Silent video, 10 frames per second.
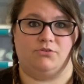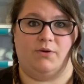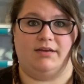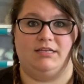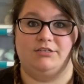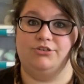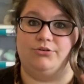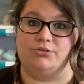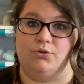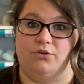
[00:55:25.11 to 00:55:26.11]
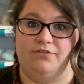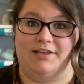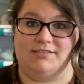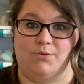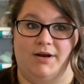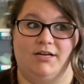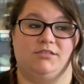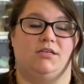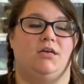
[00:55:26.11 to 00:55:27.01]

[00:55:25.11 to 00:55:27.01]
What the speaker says: So I need to do a total of 8 squares.